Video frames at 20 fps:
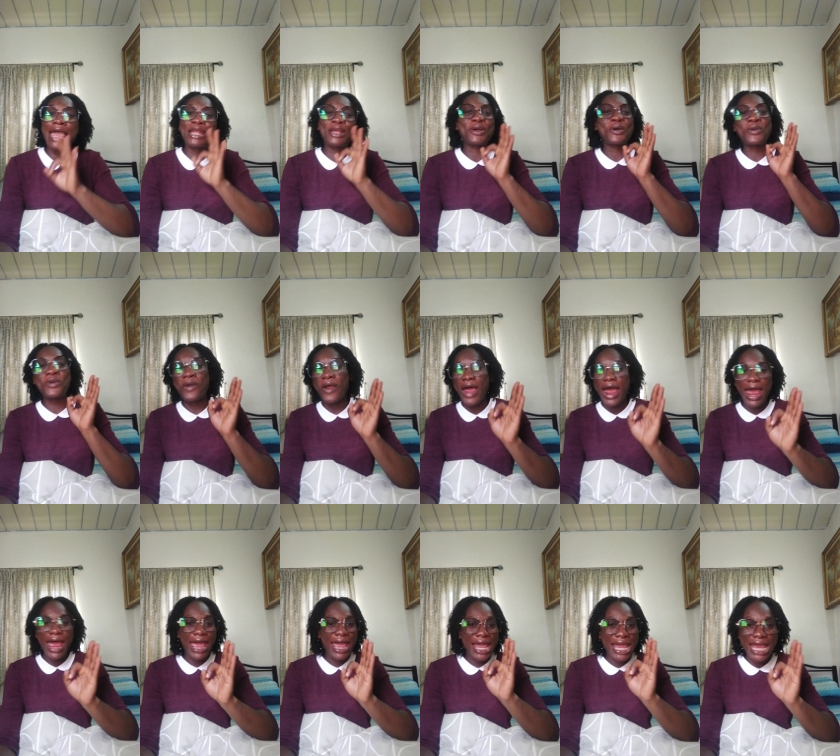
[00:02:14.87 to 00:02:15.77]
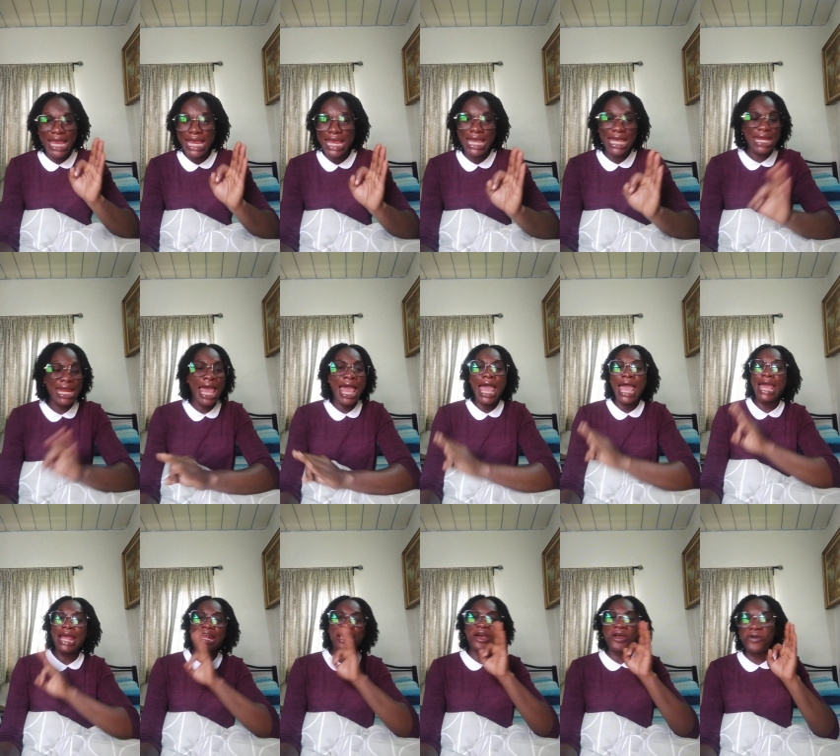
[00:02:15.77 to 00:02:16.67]
and crying
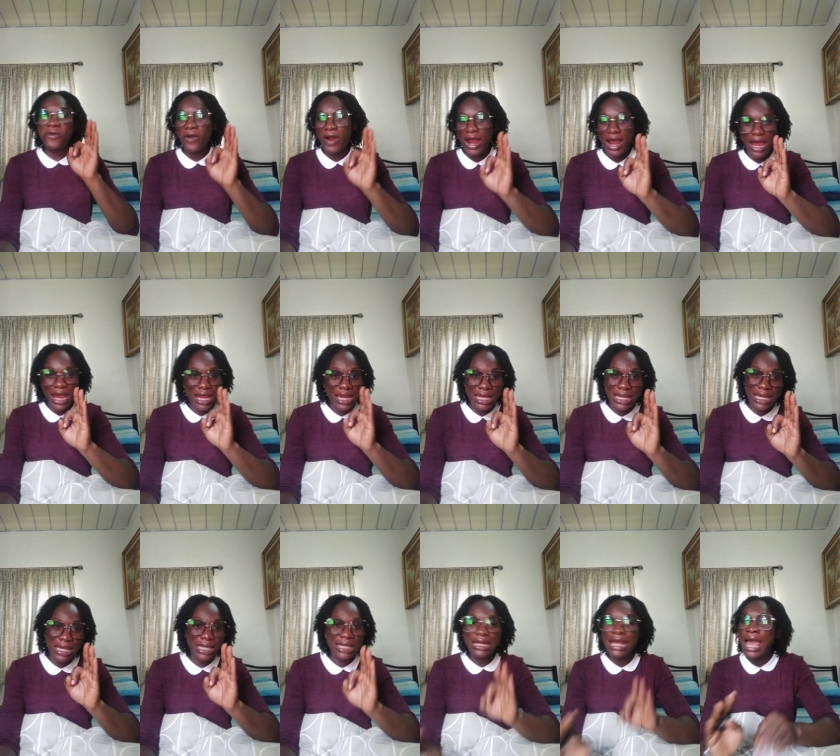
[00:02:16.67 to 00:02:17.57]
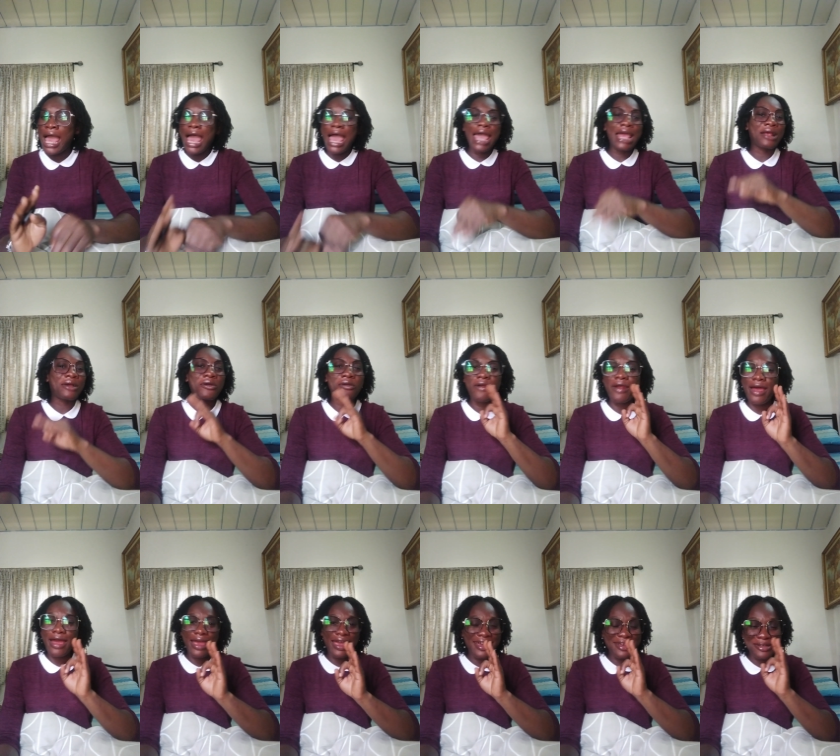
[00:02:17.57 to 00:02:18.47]
and crying and
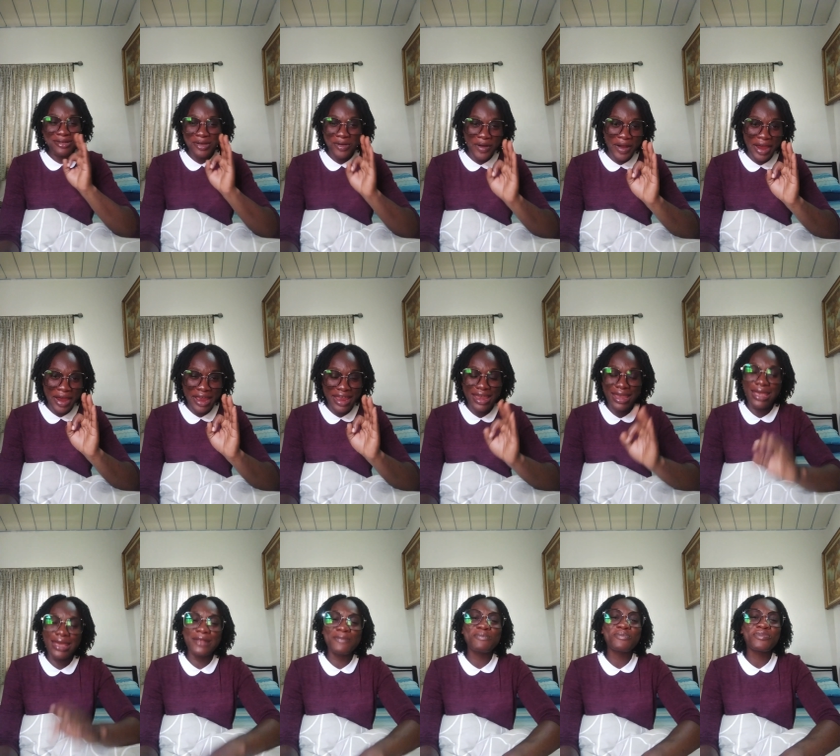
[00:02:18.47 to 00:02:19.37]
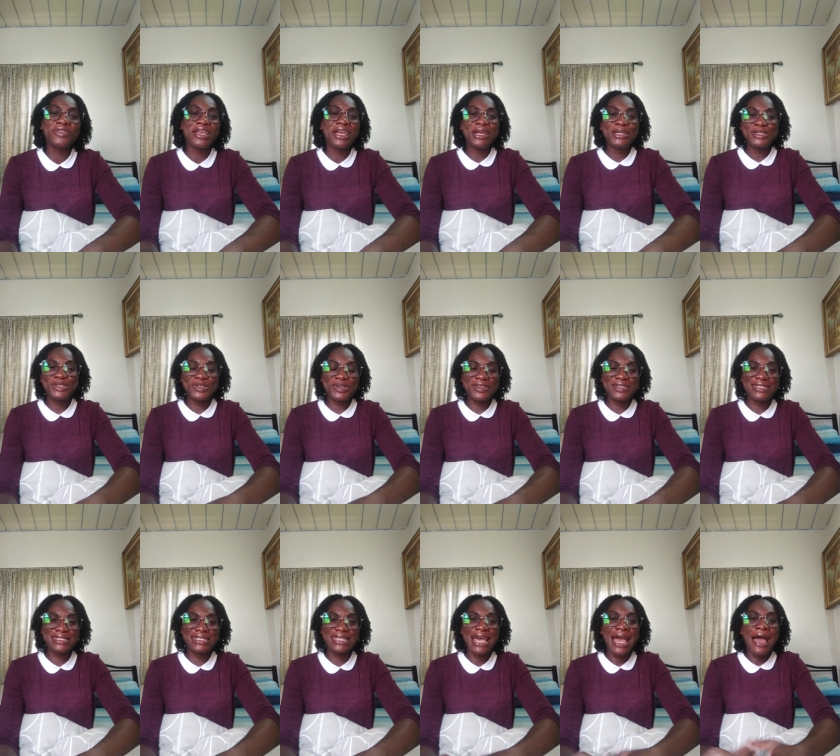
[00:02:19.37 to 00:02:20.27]
crying crying
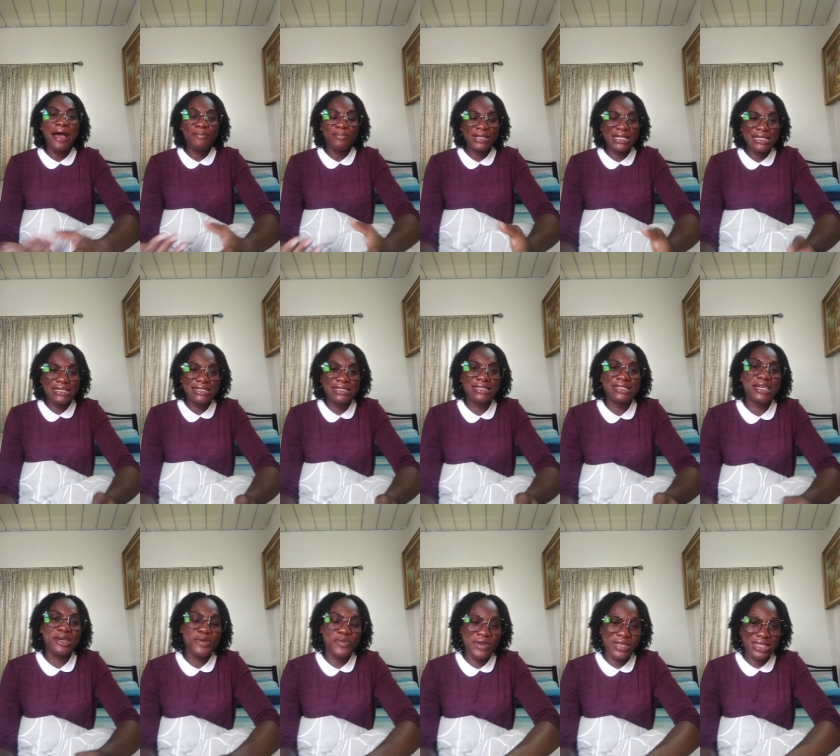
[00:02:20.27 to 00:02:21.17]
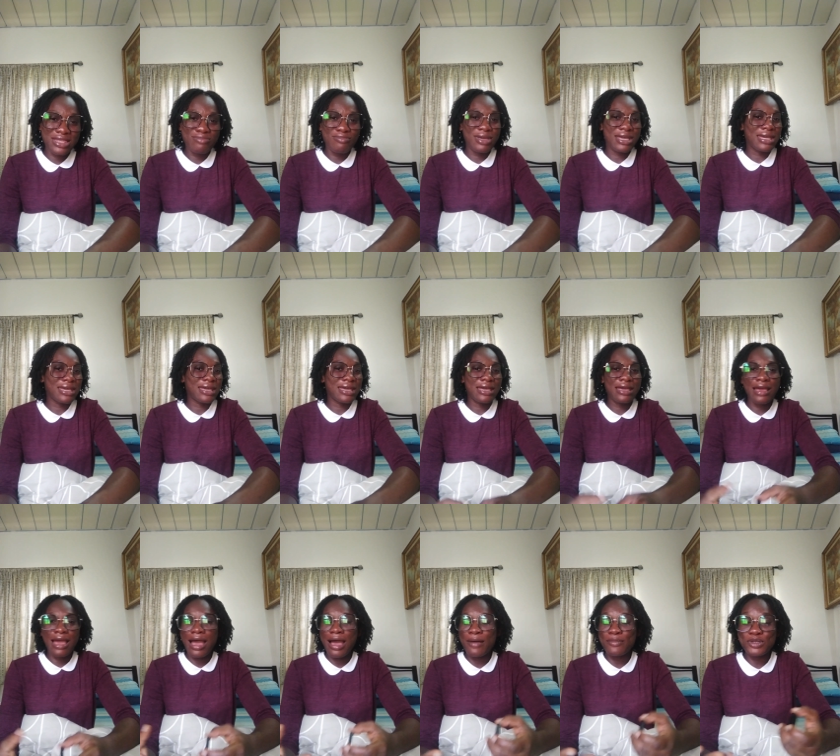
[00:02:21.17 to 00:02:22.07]
just please stay with
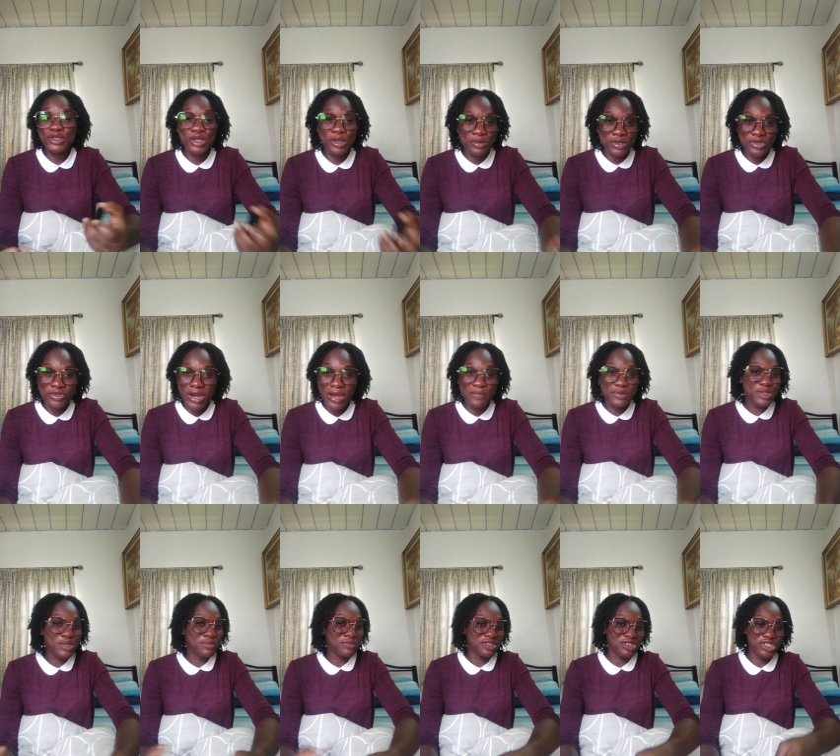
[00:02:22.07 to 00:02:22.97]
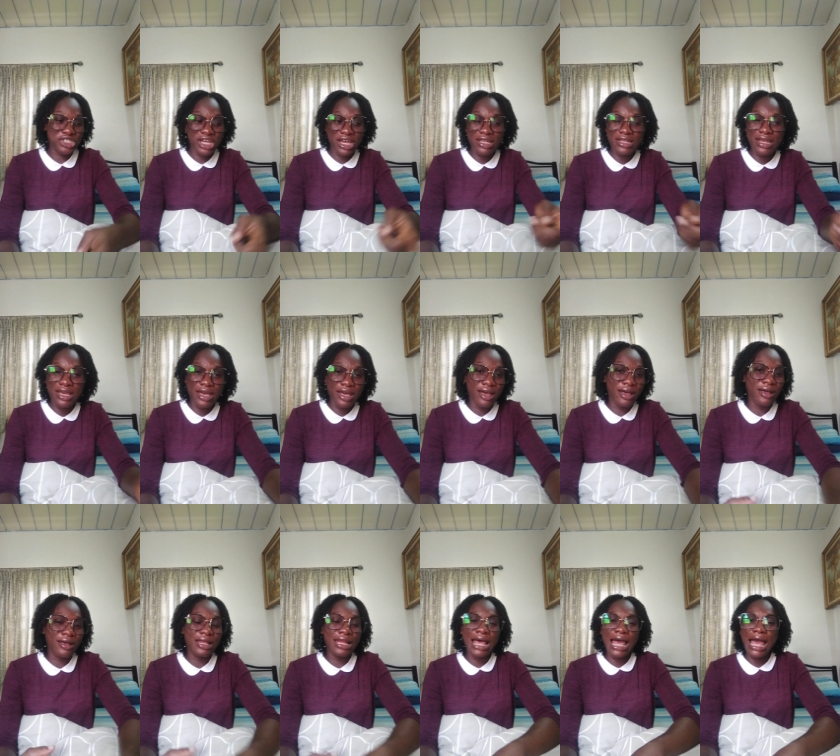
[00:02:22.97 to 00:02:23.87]
me um, subscribe to my
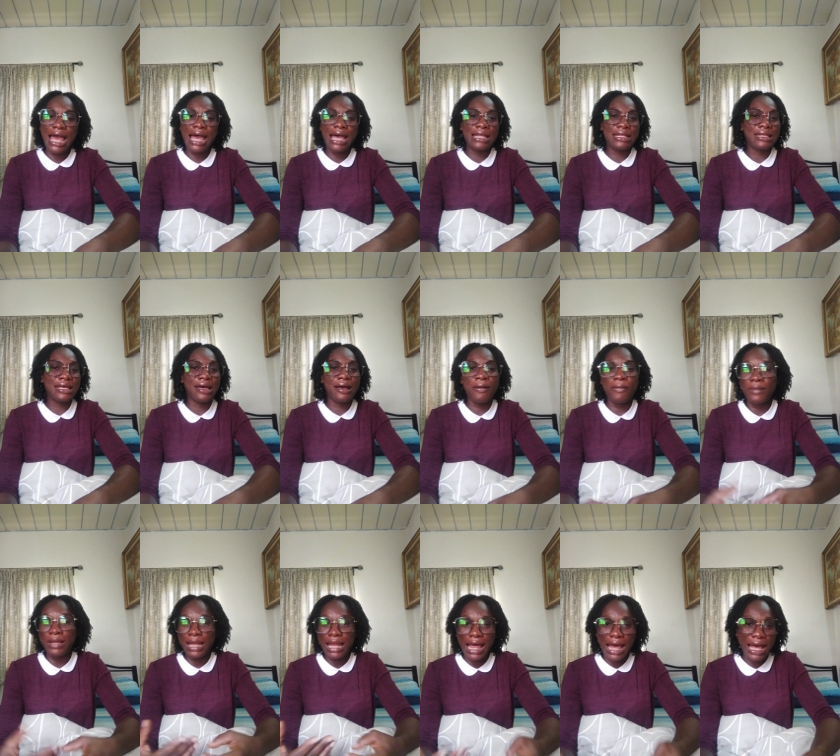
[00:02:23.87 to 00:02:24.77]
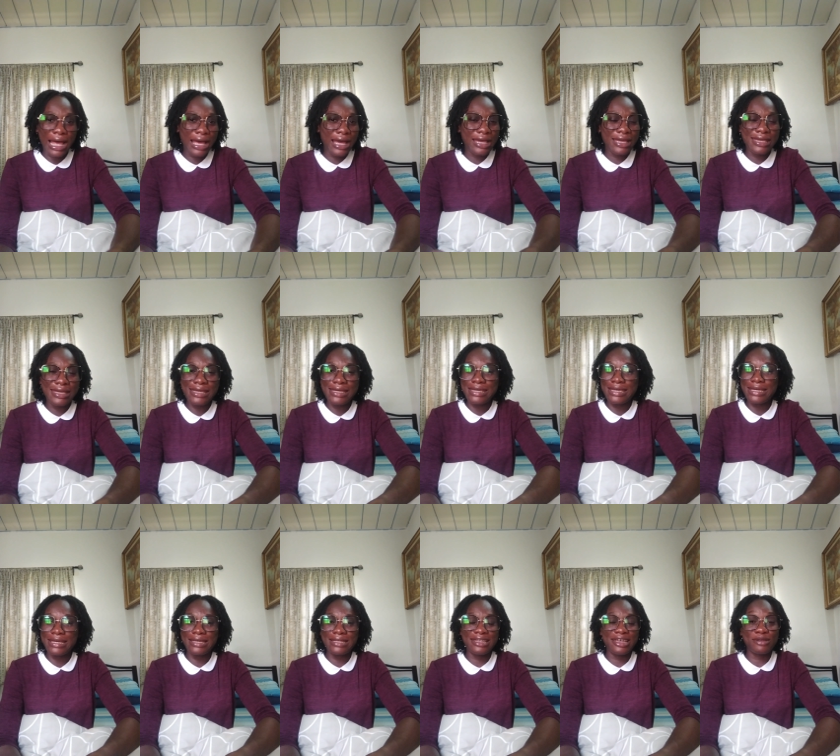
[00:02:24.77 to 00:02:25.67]
channel and um,
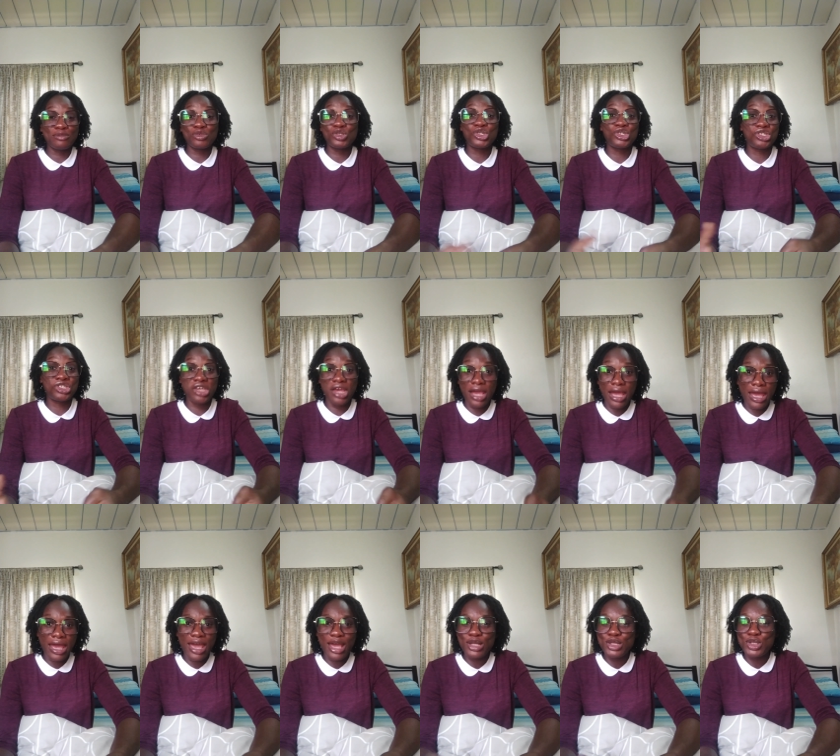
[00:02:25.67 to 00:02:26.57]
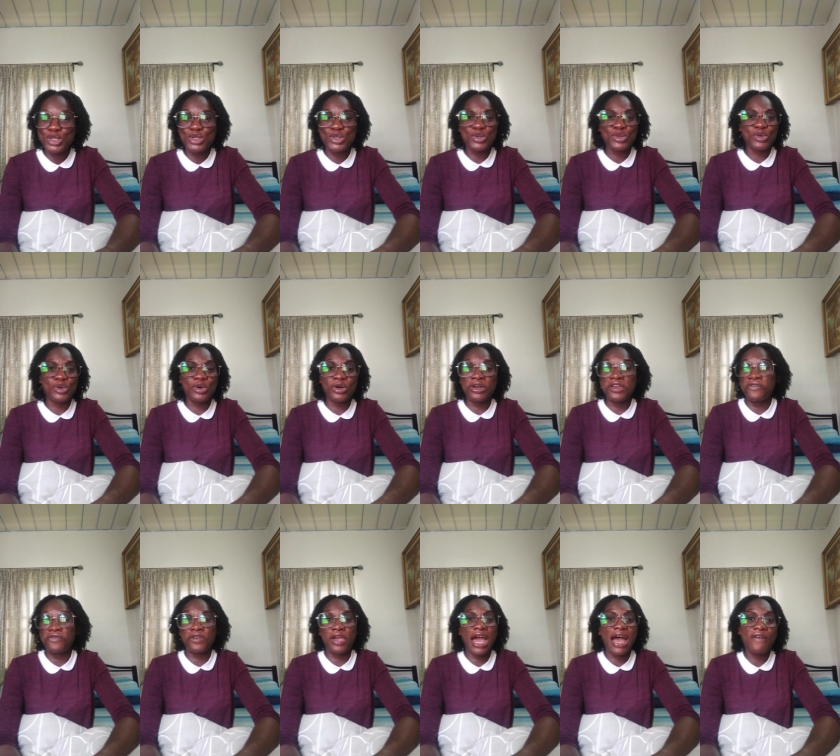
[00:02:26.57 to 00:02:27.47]
like and um, share so
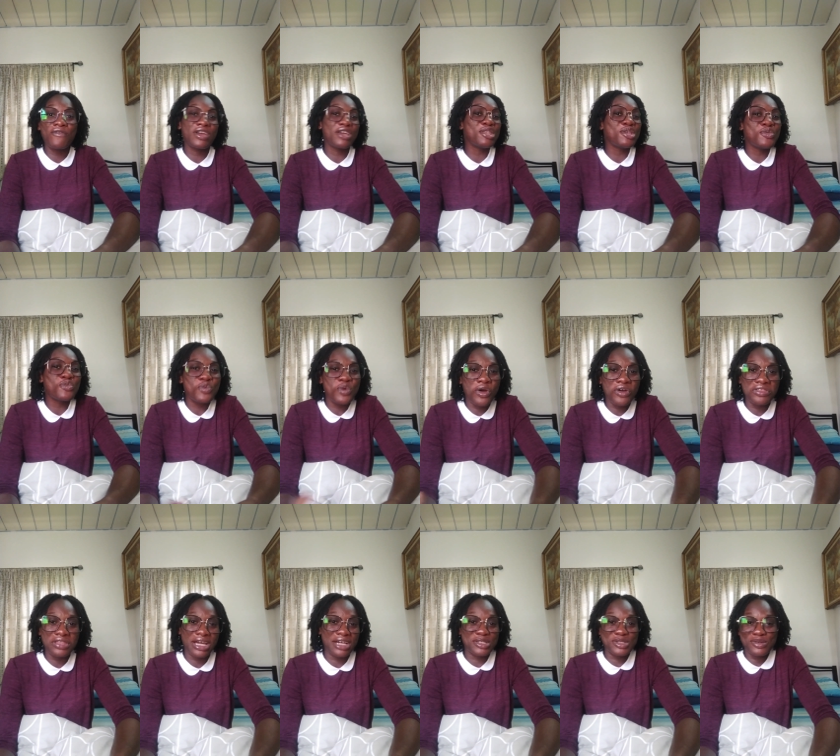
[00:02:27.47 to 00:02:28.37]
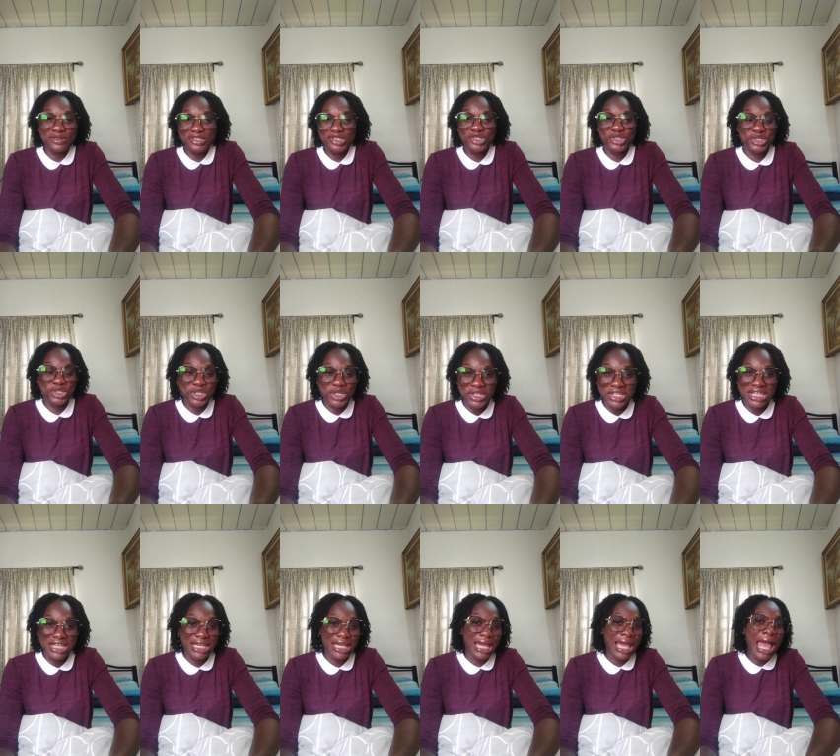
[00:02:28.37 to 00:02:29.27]
if you have anyone that is on this
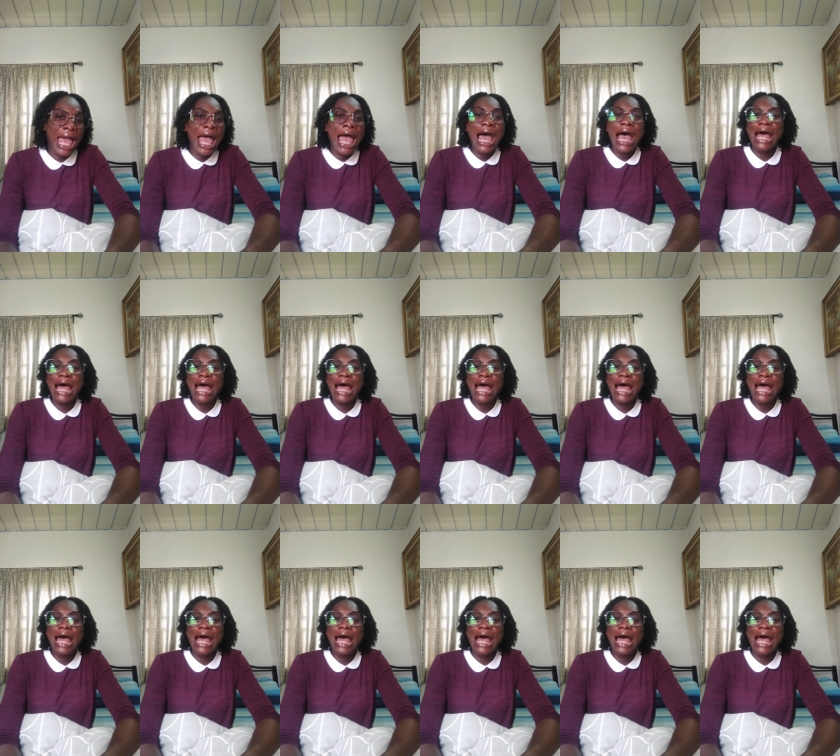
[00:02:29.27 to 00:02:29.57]
journey